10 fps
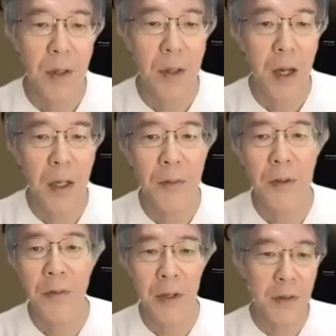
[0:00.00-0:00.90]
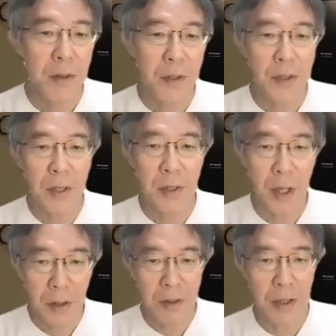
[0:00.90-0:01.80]
Hi everyone, this is
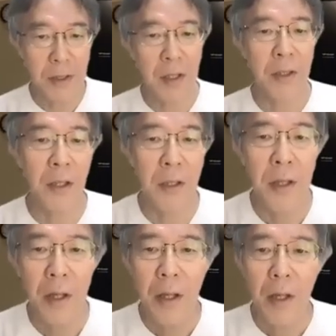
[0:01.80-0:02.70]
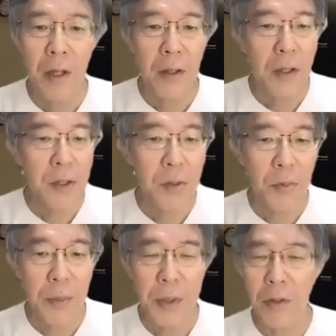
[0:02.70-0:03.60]
Hal Tasaki. This
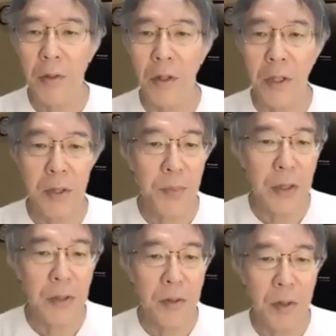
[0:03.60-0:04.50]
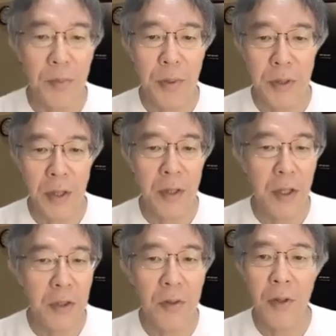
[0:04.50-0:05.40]
webinar is based on the
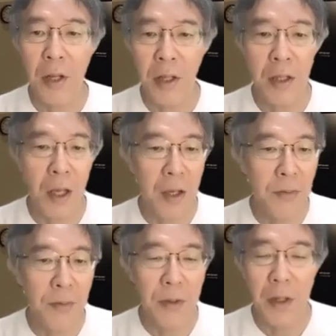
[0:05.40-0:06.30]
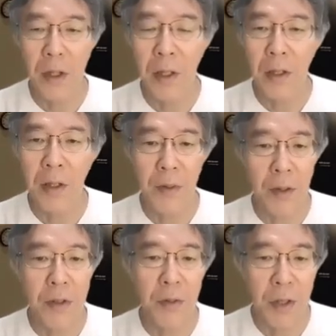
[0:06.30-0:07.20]
presentation that I gave in a
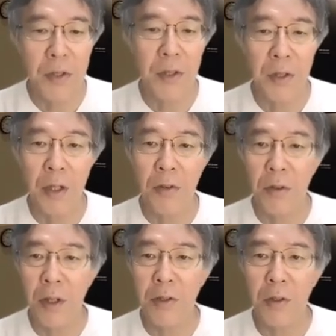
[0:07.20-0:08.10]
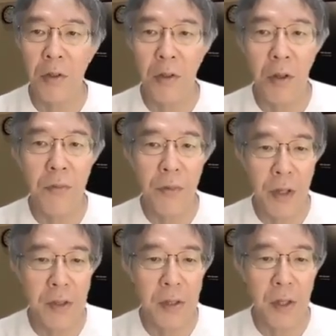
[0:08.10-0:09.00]
very recent international
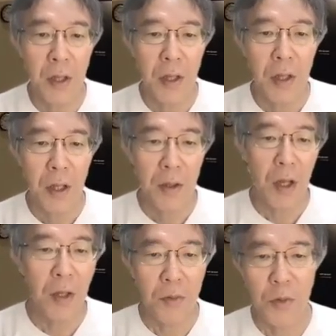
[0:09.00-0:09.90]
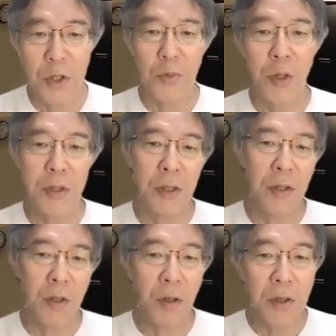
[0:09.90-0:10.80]
conference, and which was an
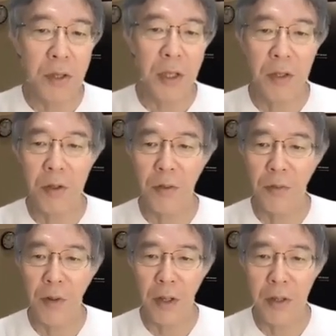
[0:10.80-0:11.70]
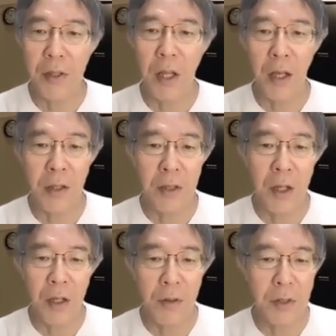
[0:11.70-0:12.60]
on-site conference, and
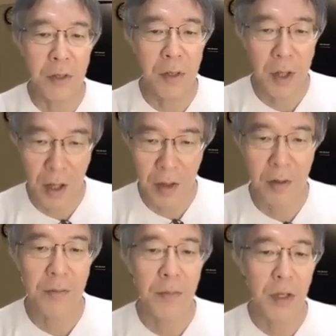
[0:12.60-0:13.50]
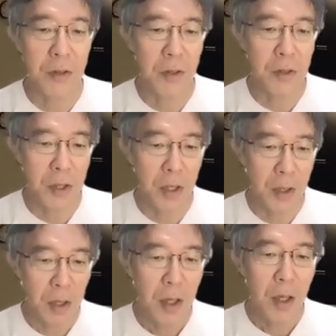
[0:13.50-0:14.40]
I was there, as you see.
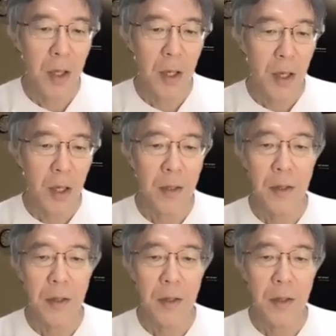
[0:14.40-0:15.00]
And